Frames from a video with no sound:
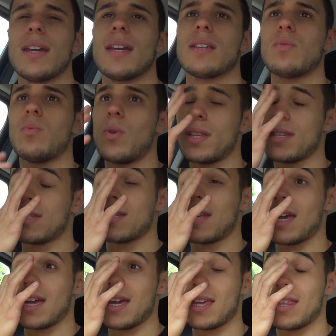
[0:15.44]
It's
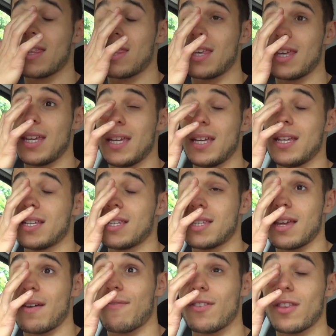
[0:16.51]
Wednesday the
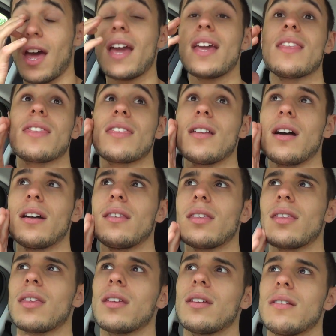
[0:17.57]
7th, 8th,
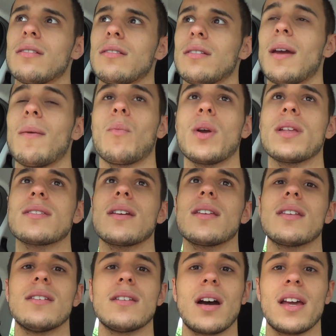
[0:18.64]
9th. Yep, Wednesday
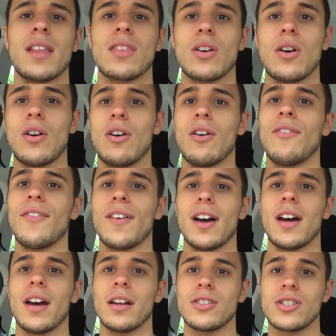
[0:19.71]
the 9th
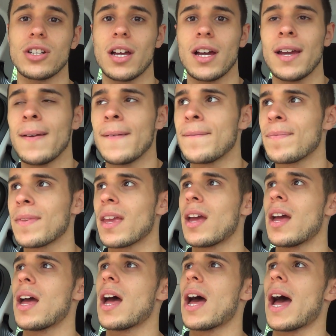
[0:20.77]
of July.
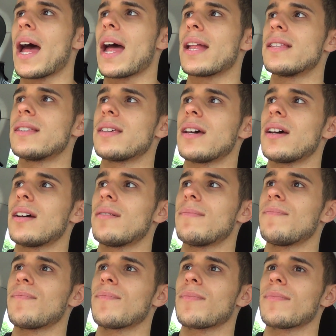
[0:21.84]
And
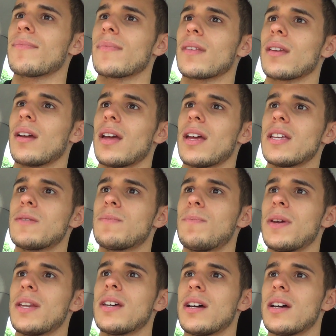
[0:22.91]
it's
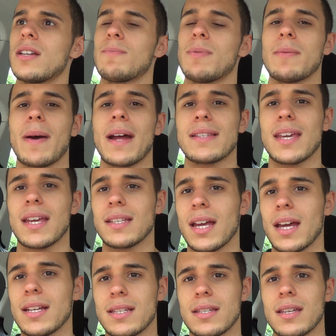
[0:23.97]
been about 10
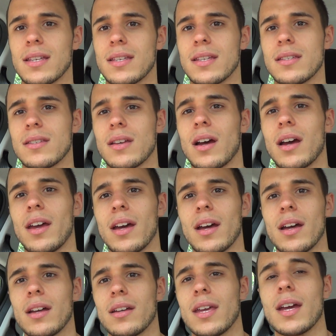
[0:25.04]
days since
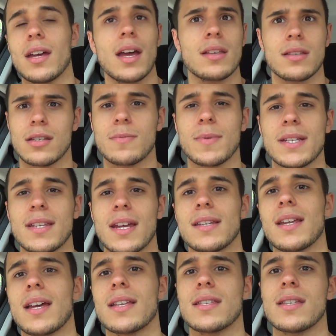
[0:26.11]
it's been 10
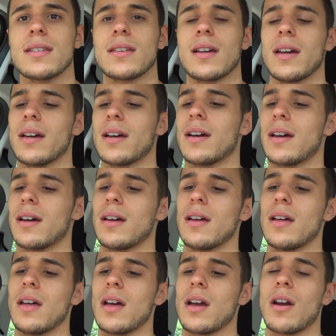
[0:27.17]
days since I
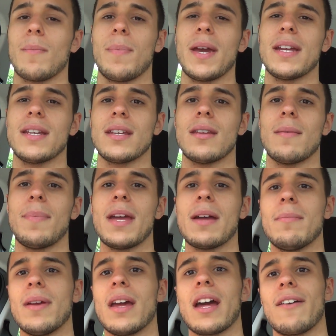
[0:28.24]
competed in the
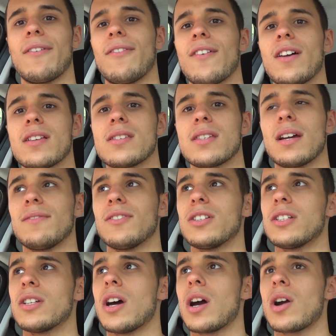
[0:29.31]
BNBF
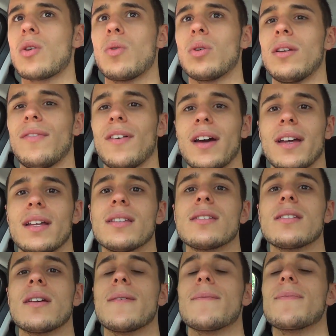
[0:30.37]
Southern qualifiers.